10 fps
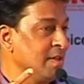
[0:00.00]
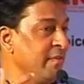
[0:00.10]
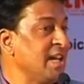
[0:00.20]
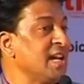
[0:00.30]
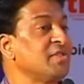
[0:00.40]

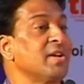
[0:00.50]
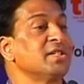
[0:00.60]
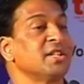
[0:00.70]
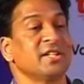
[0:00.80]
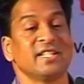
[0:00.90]
whether the
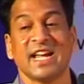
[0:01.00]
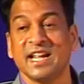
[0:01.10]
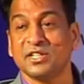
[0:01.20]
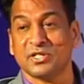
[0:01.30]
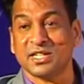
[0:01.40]
transaction is
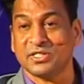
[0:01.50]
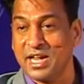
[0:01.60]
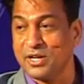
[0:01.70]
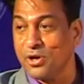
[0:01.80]
an intrastate